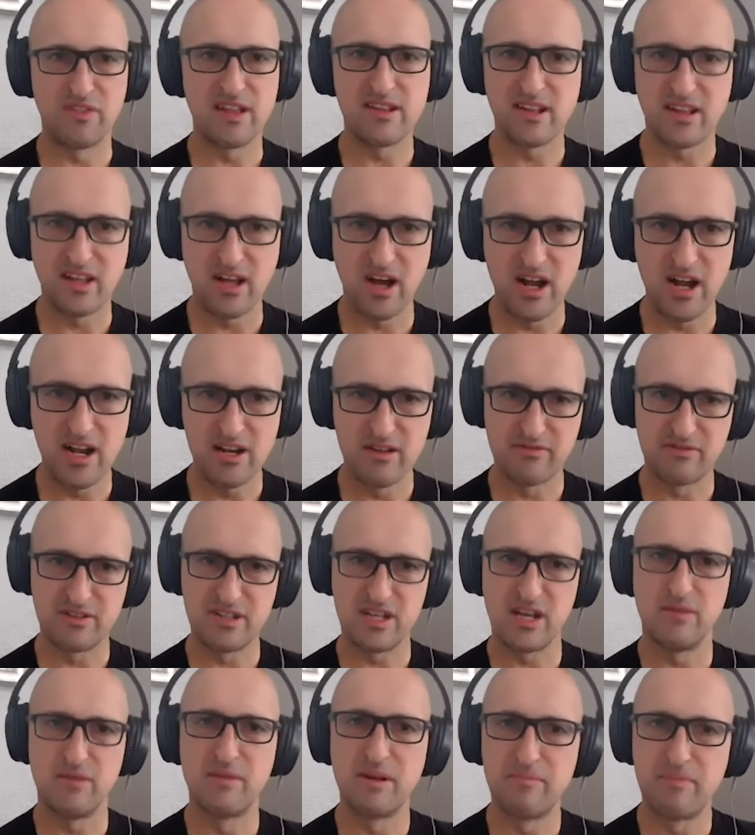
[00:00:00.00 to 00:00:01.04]
There's a kind of,
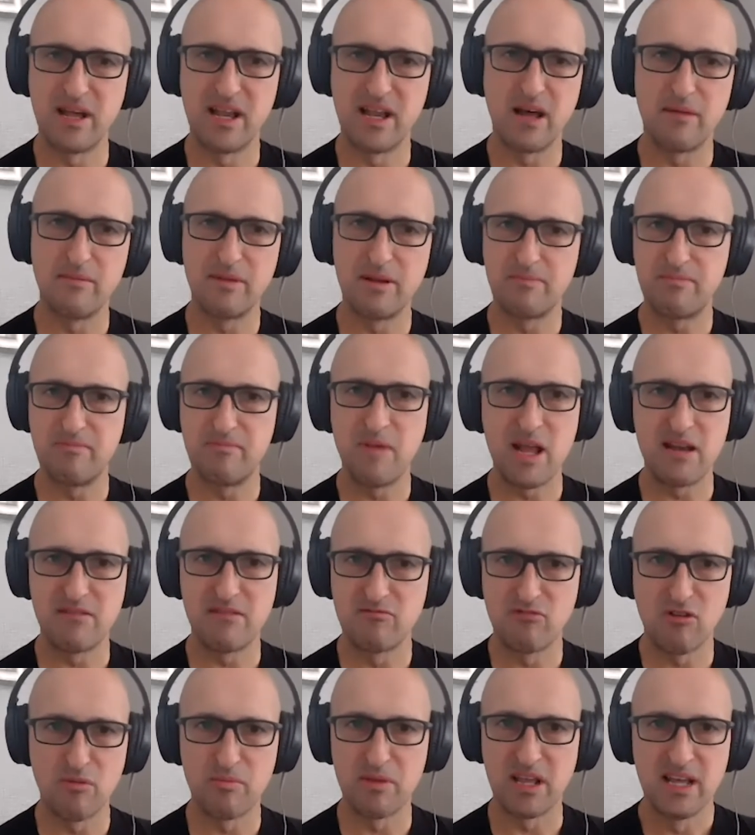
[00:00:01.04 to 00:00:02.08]
tell me, Ben,
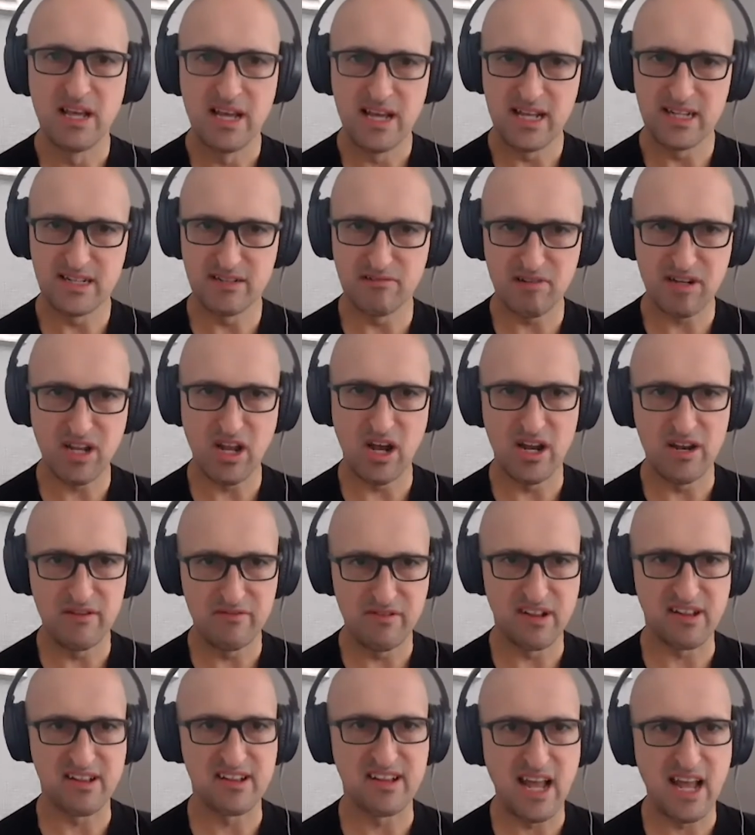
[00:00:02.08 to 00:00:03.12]
Robbie, is there a kind of
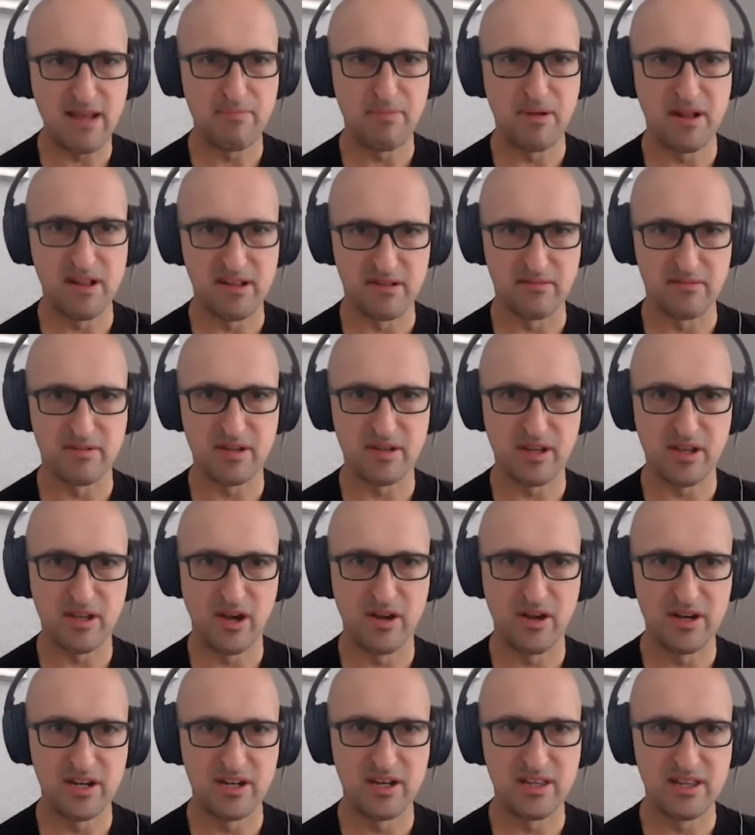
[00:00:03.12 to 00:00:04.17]
escapism to
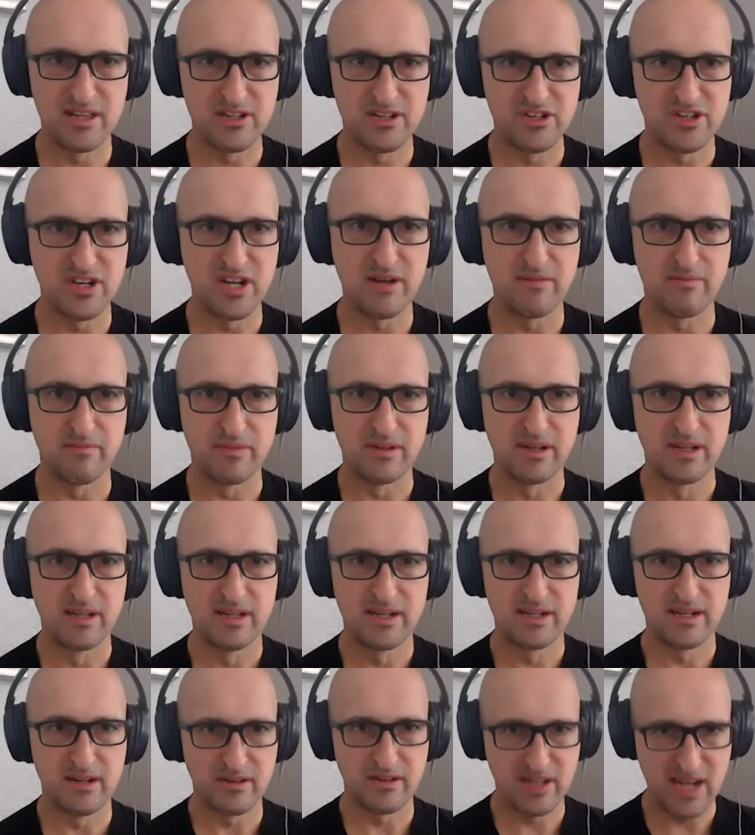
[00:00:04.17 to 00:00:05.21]
going into the gym,
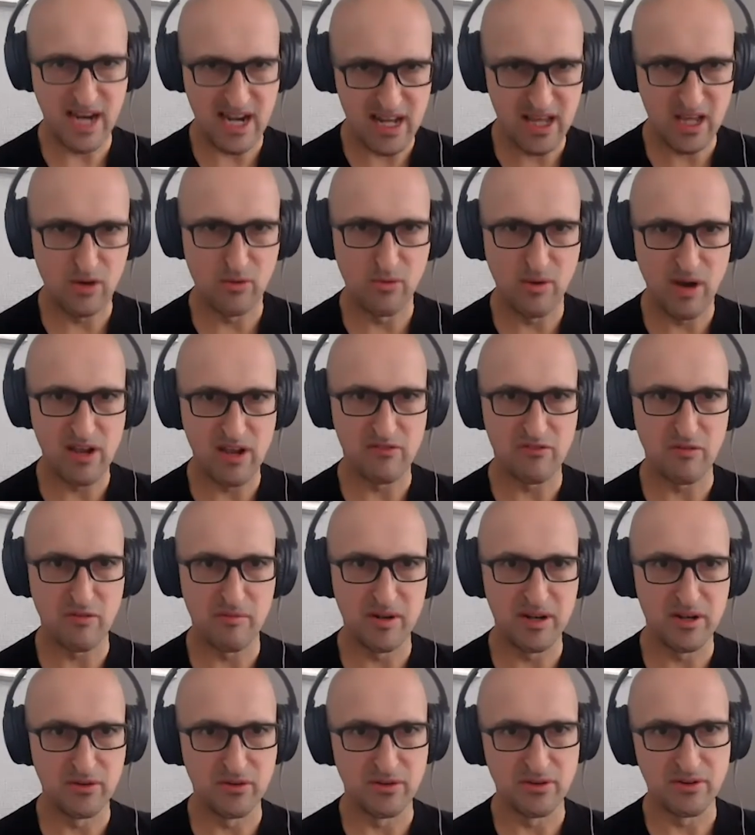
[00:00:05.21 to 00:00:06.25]
getting away from
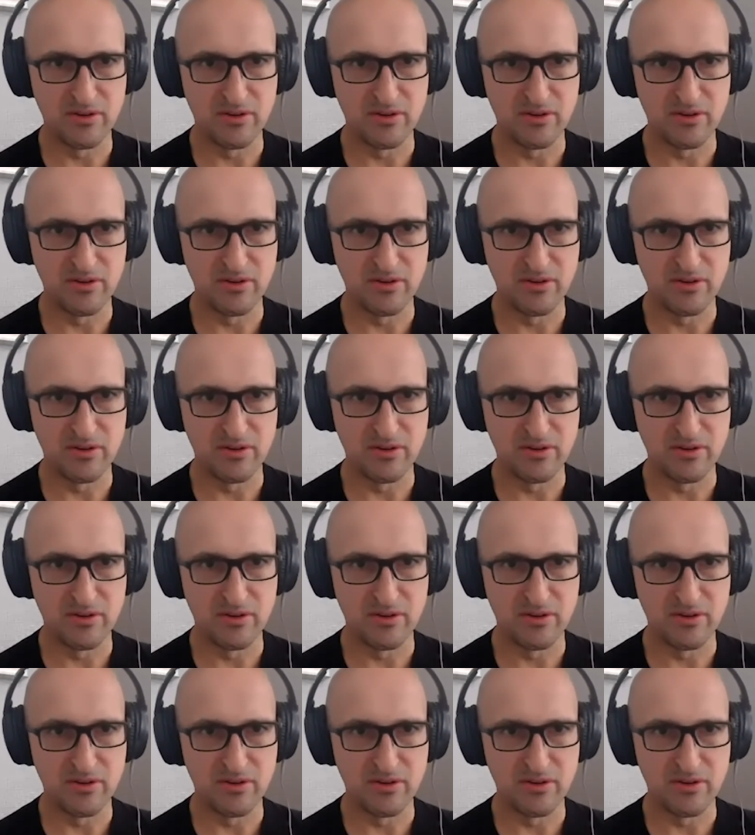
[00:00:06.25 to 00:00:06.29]
it all?